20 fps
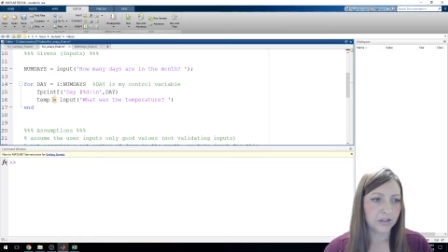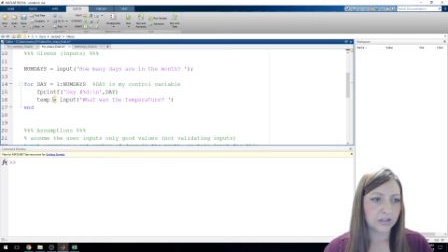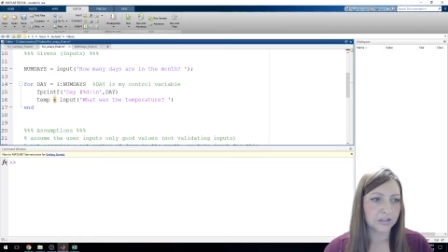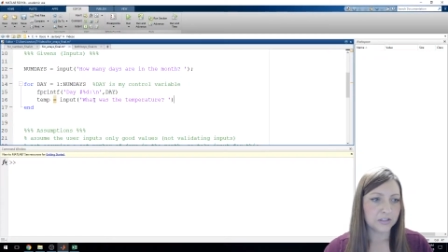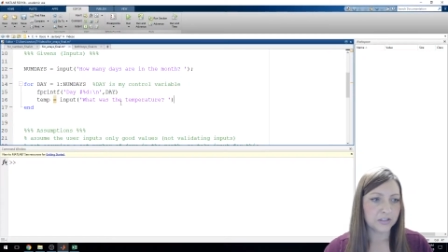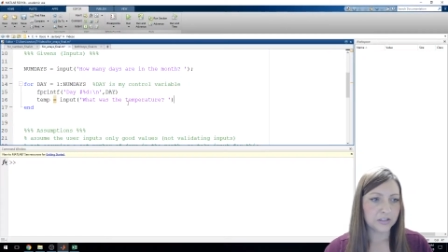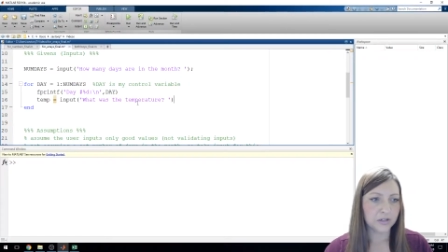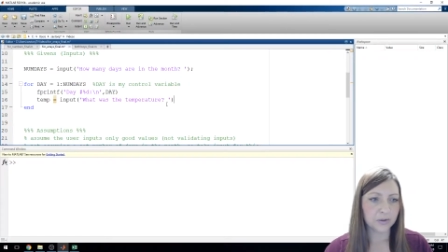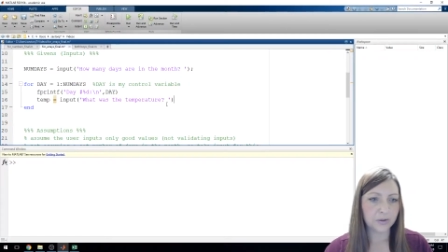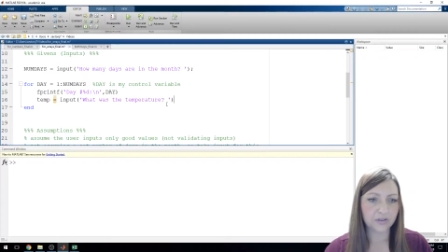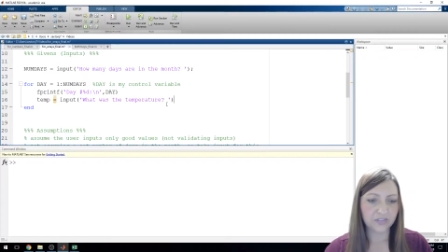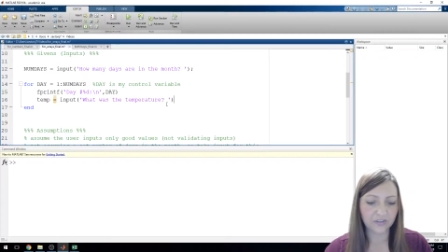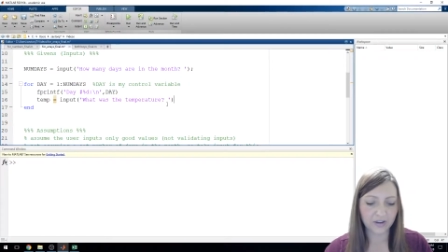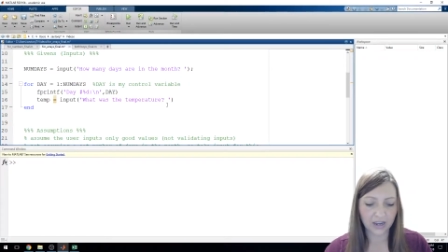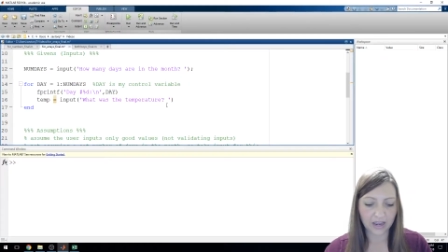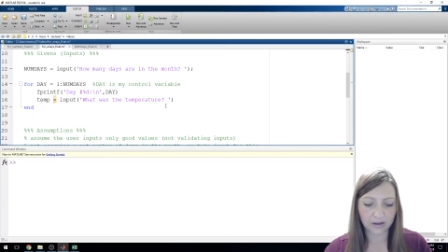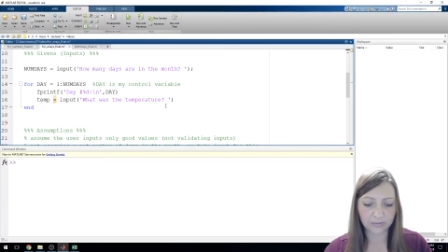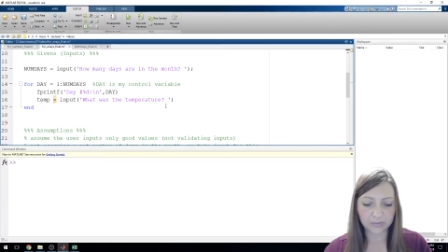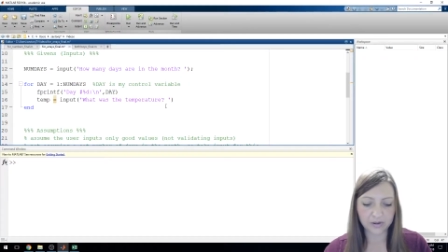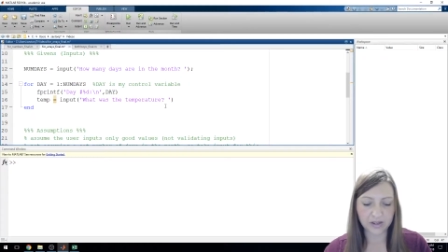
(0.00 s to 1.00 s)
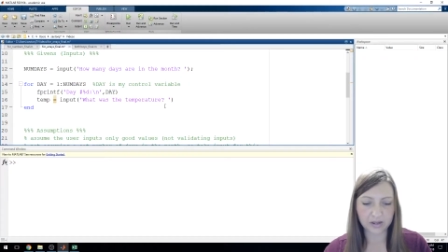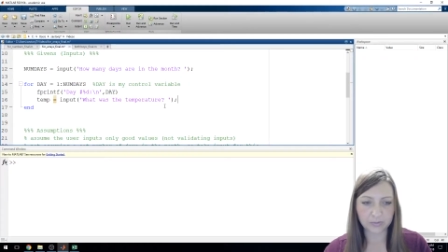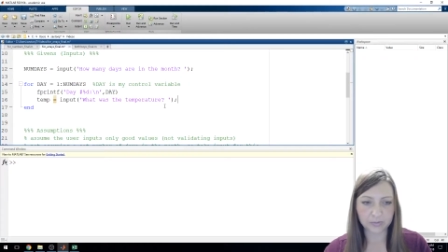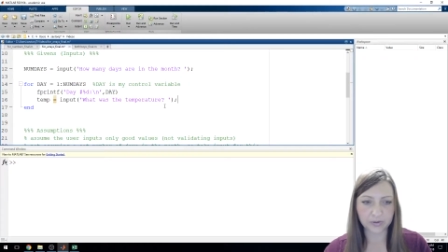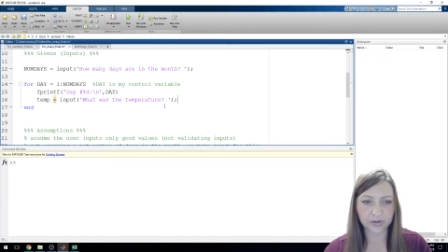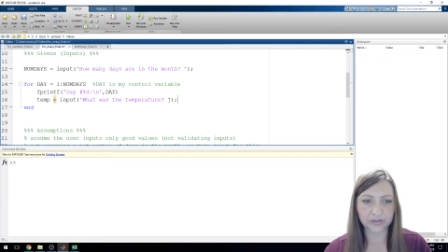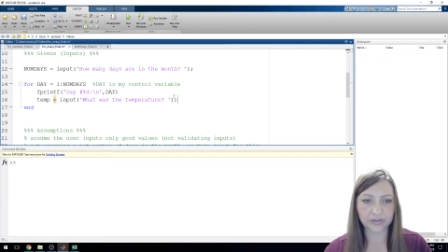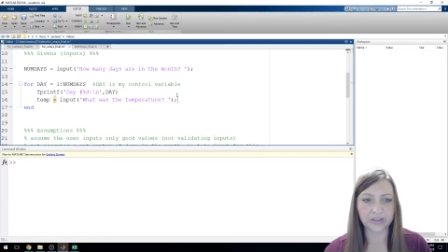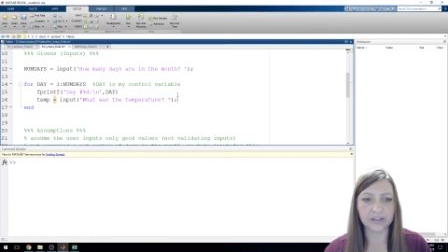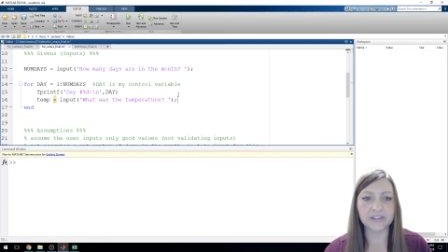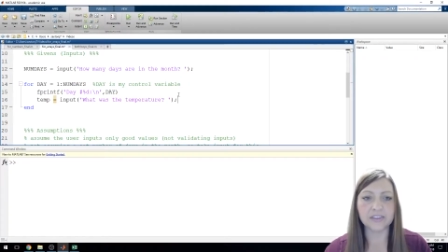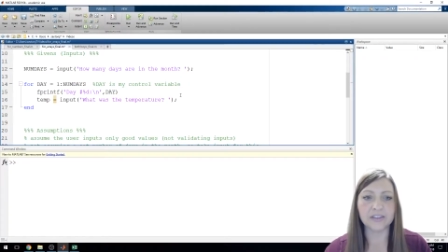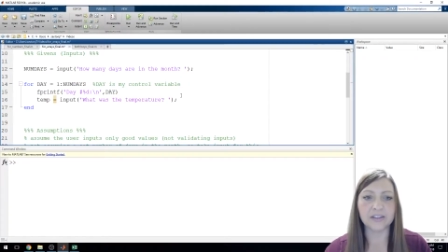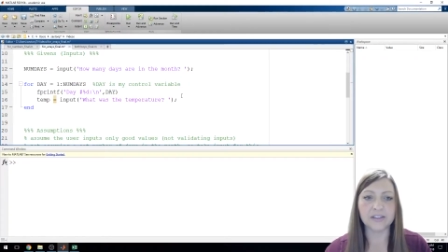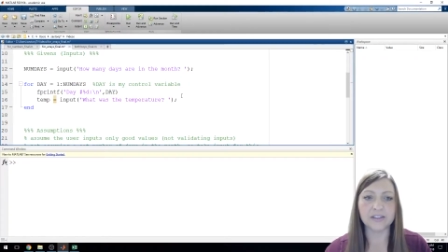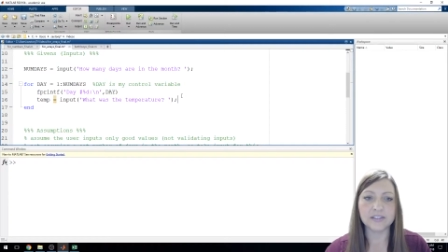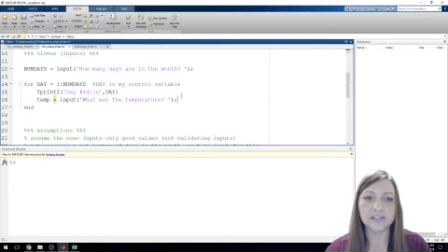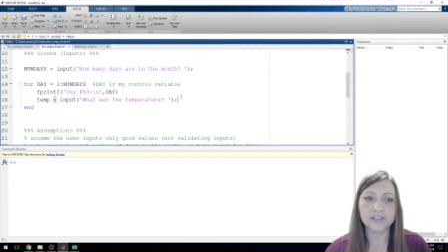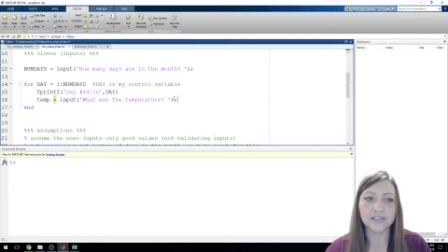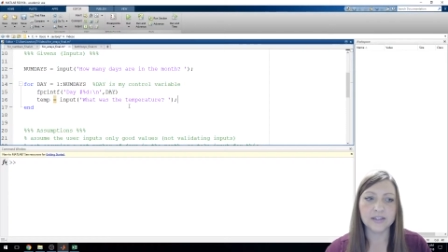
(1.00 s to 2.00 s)
So if I have my input like
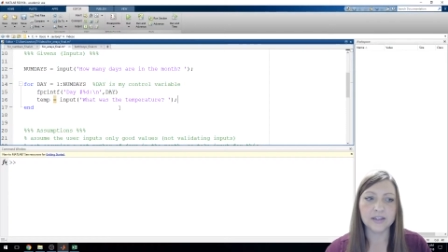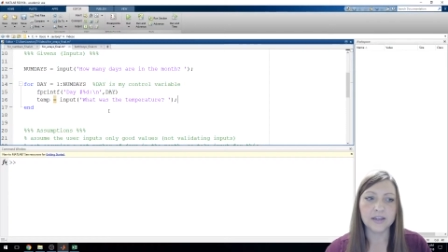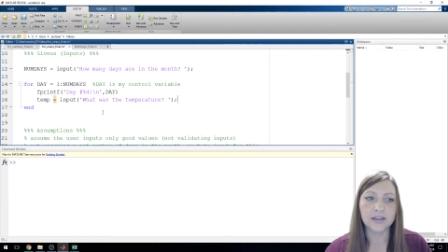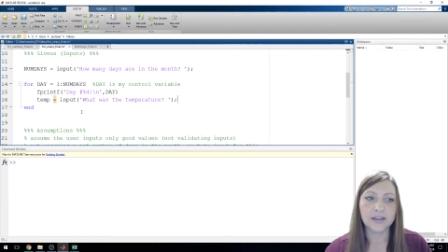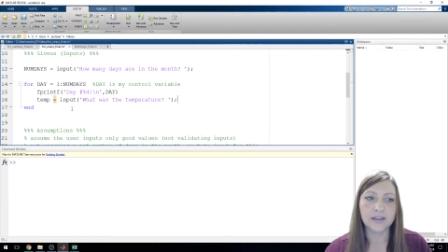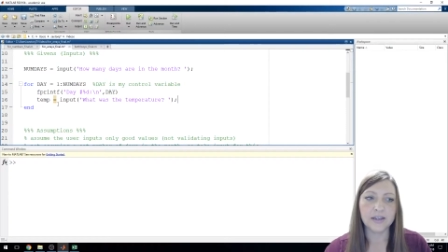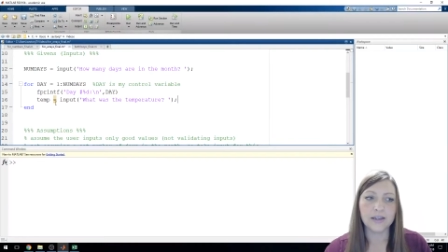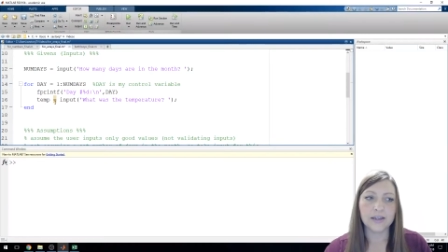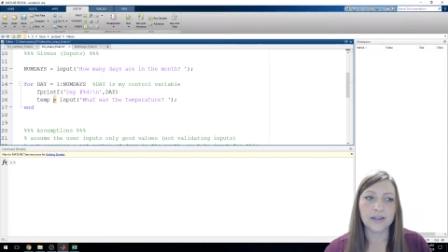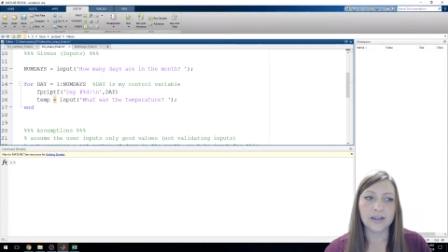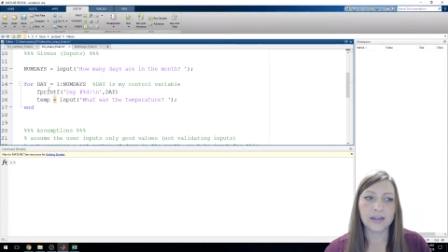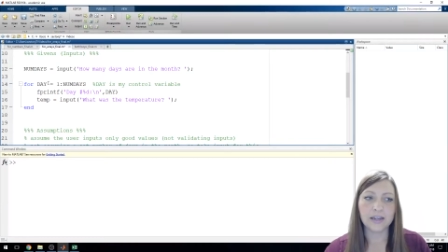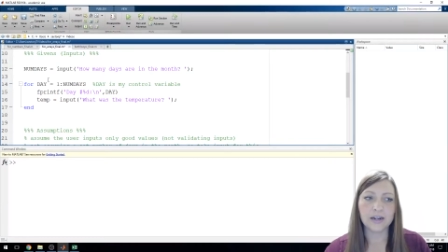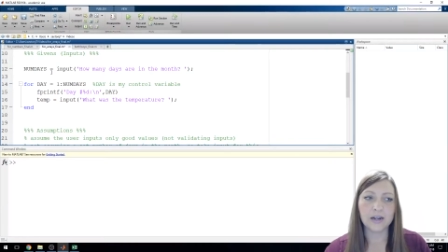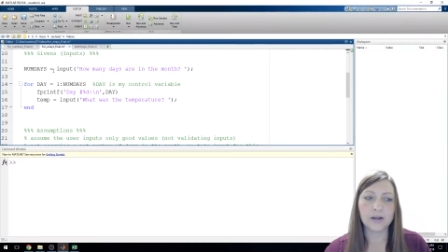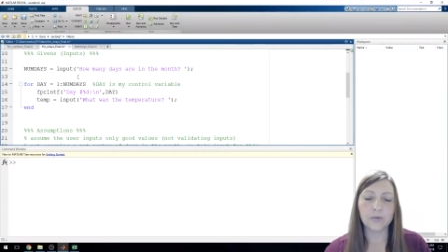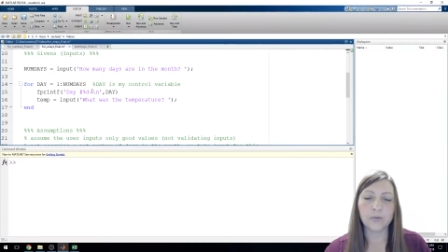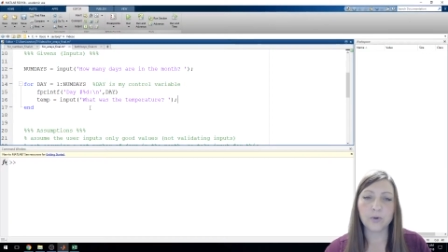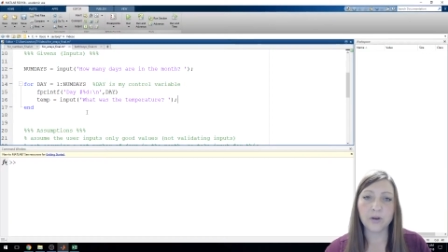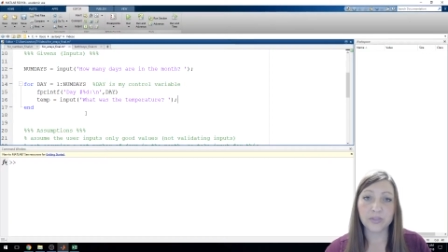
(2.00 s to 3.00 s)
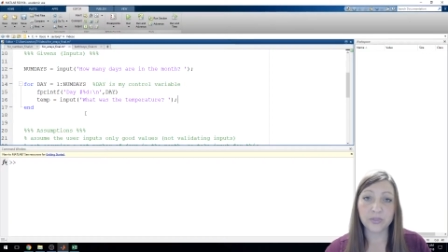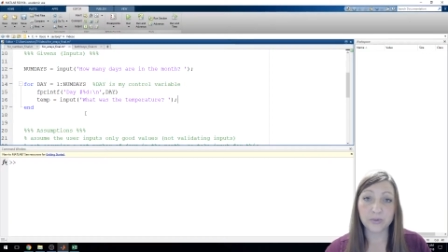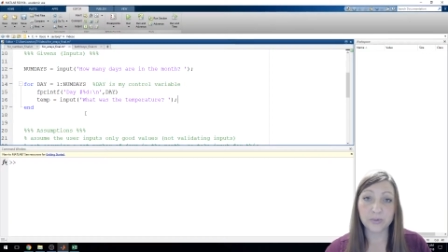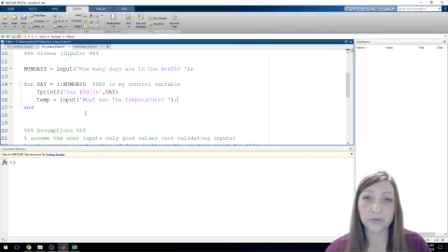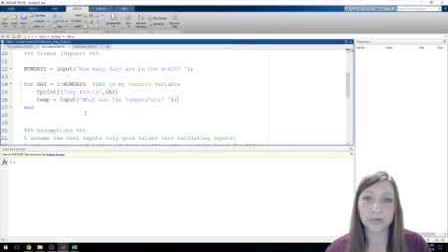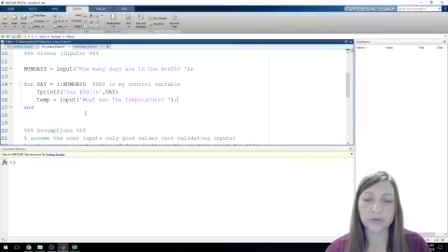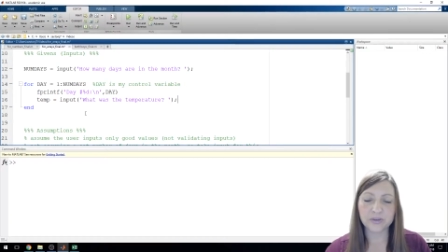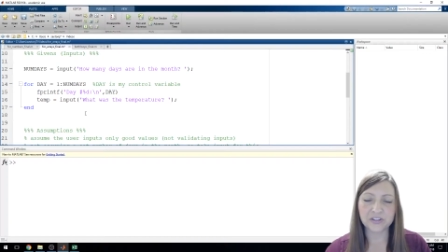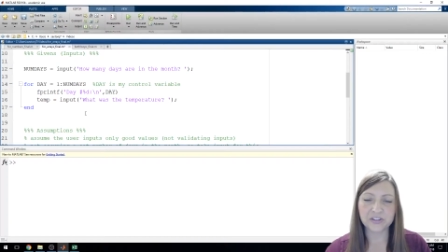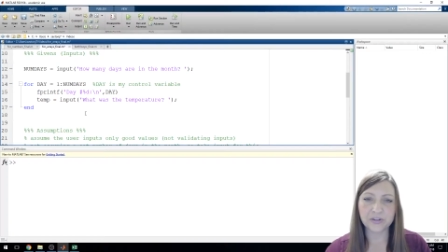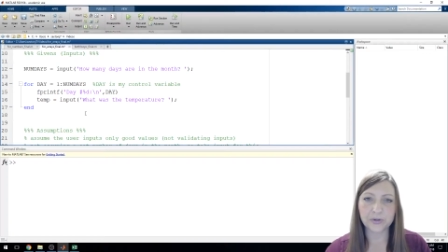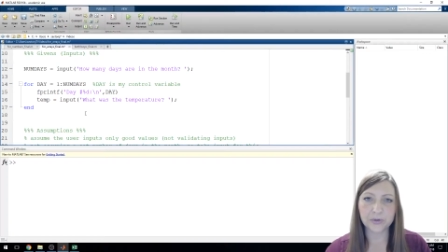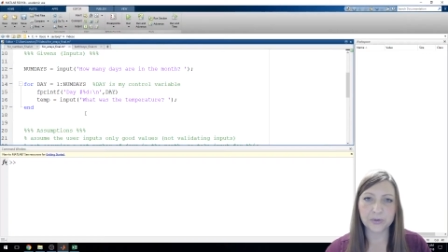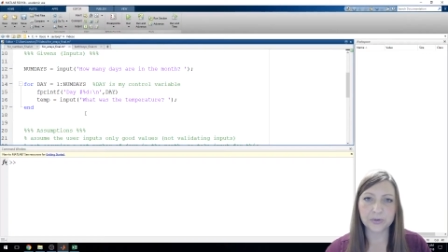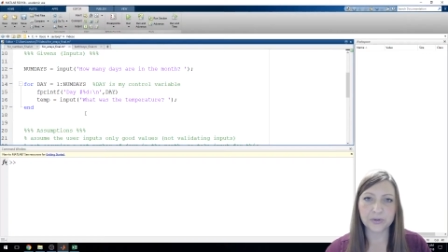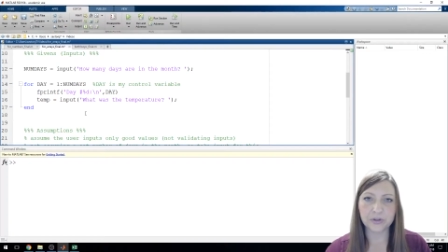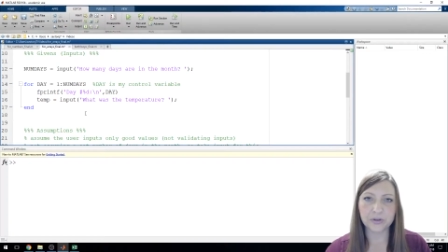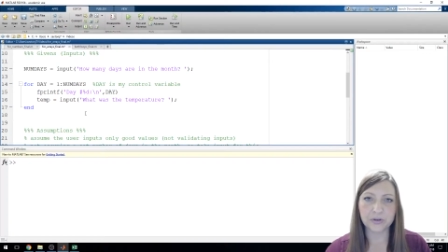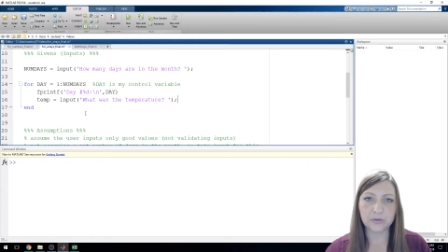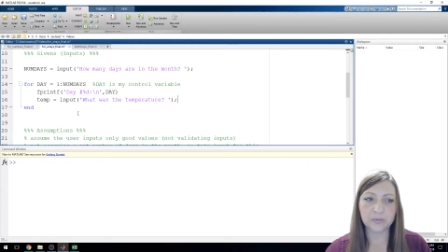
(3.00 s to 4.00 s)
this and I run through this whole
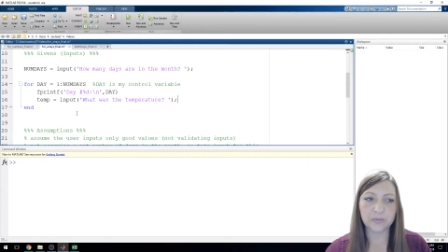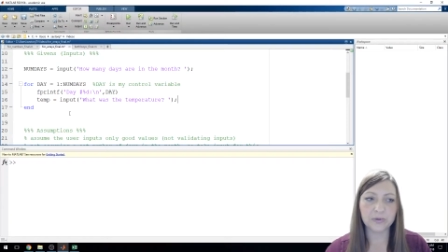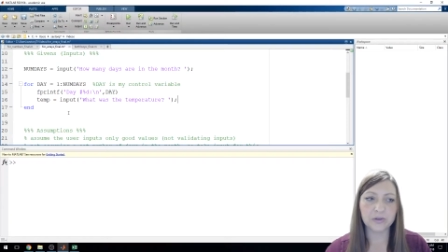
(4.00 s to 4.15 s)
loop,